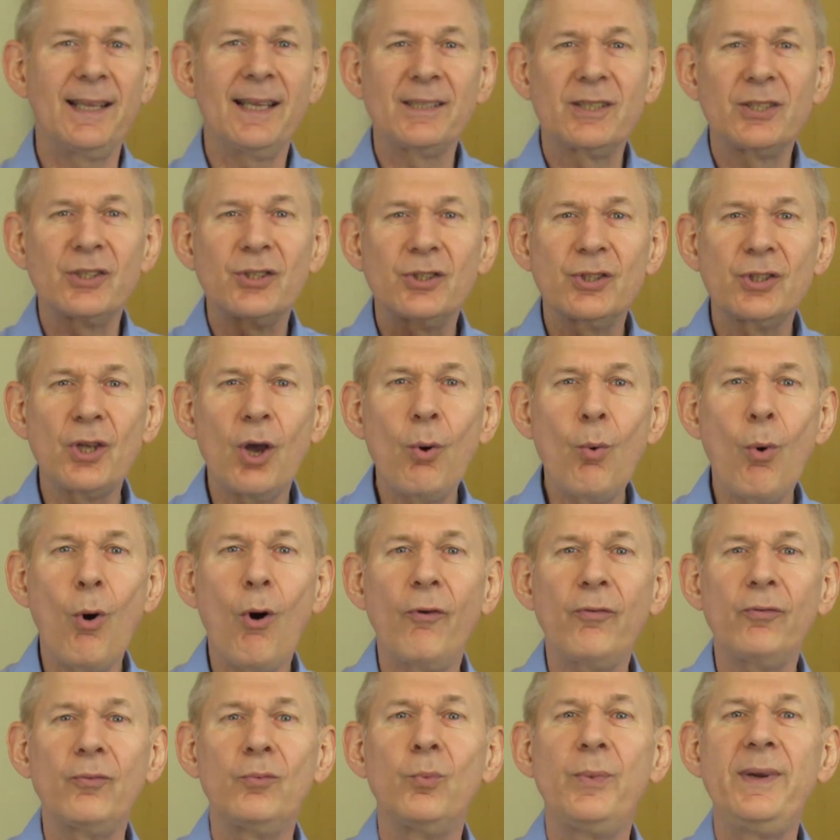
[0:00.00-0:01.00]
that so
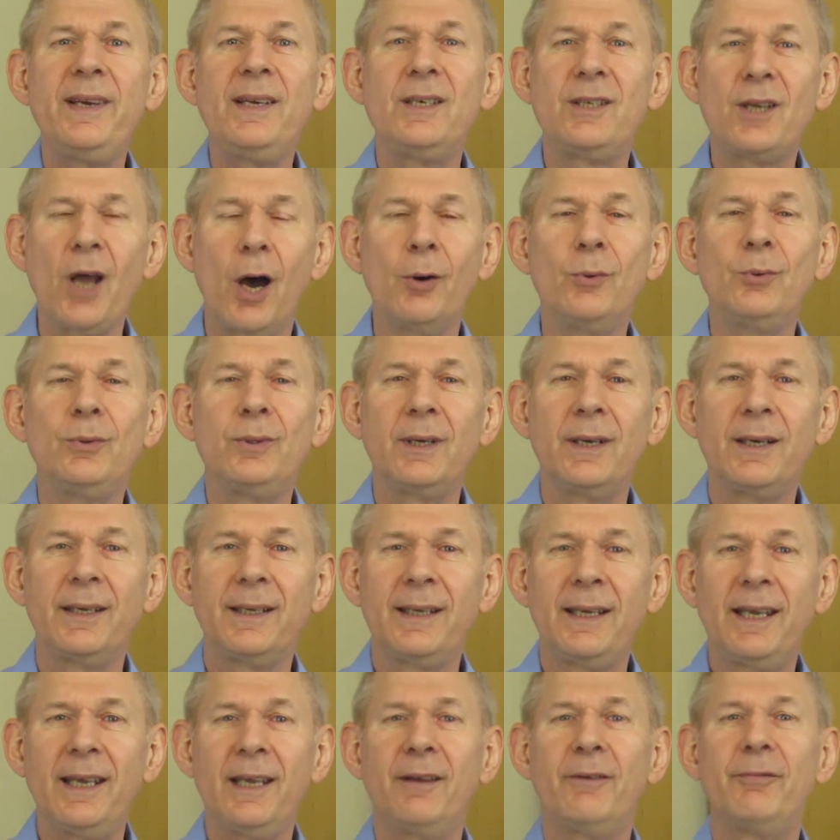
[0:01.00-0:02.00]
often we don't
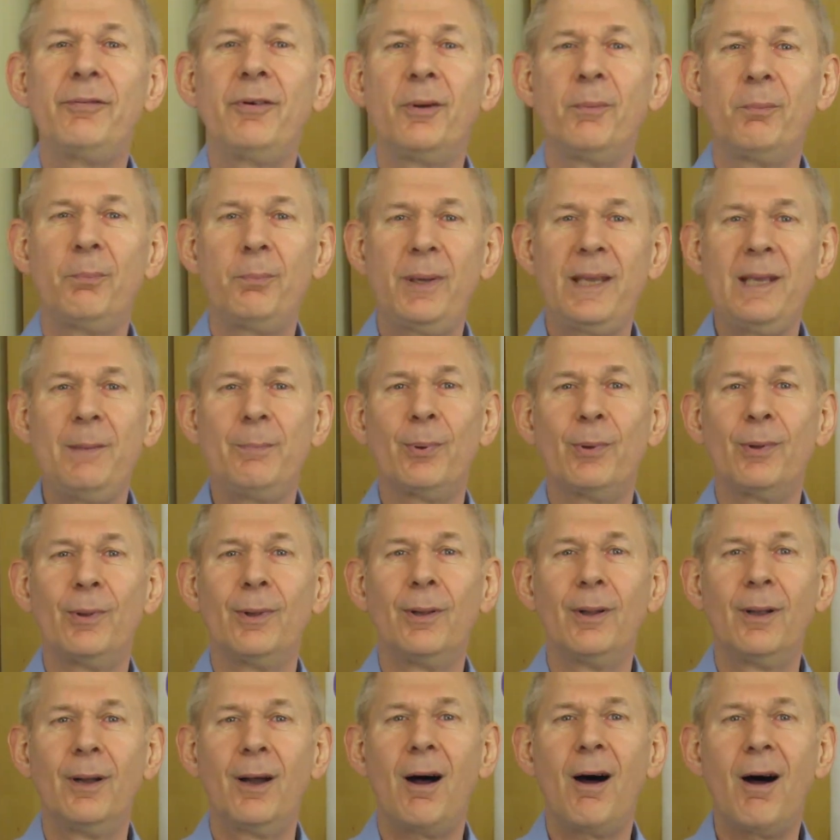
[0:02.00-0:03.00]
give
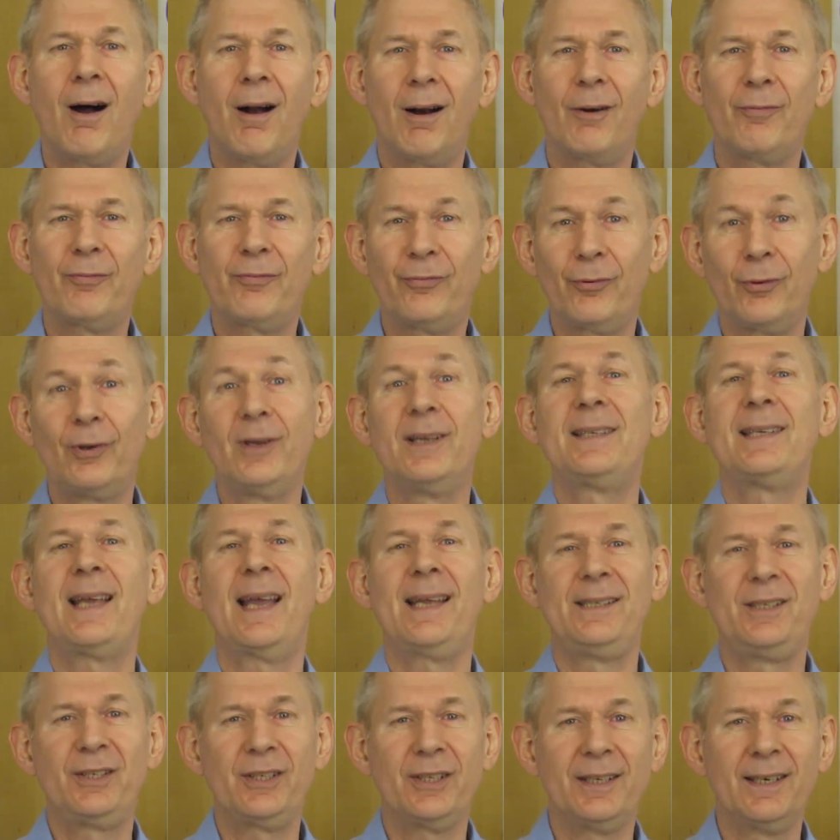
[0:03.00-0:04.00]
people our full
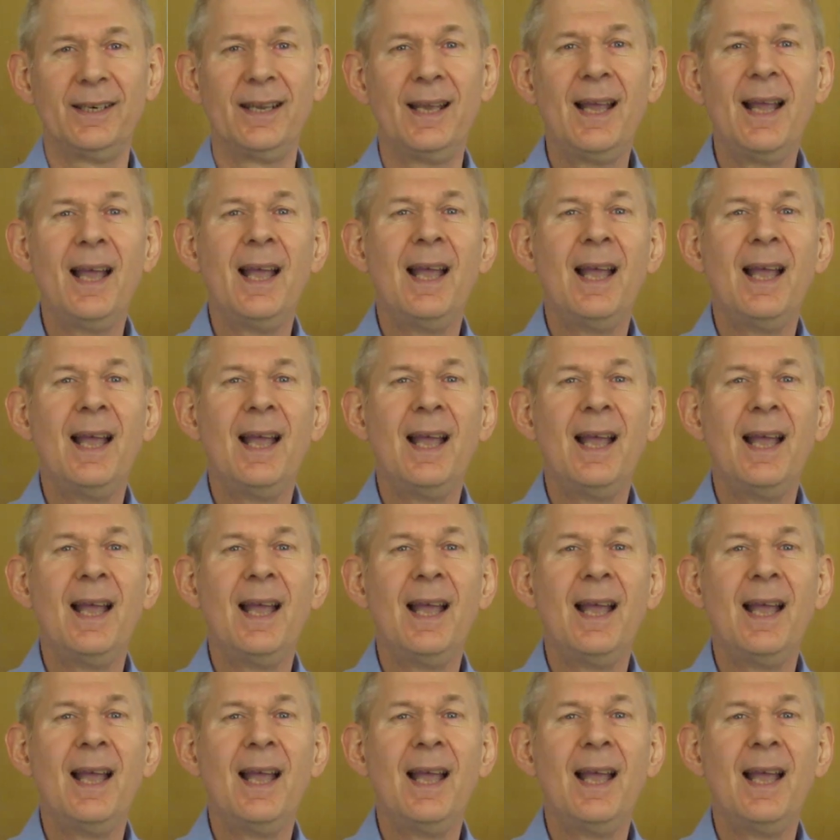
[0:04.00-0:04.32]
attention.